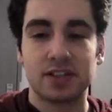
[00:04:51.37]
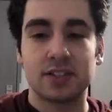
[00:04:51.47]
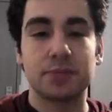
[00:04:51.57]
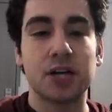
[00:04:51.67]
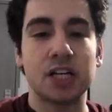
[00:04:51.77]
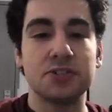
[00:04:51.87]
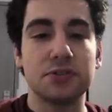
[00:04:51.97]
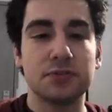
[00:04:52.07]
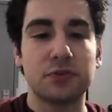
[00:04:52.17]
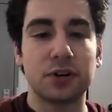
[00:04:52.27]
Number
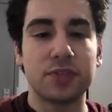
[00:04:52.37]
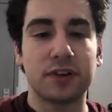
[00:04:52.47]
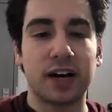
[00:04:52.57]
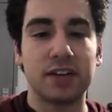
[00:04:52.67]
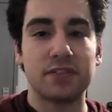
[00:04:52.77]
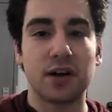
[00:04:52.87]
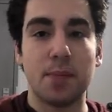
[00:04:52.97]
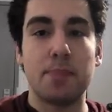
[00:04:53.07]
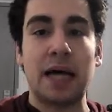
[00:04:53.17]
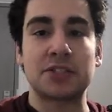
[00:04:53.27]
945,
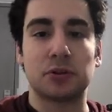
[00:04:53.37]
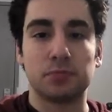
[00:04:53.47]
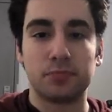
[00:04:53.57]
basil.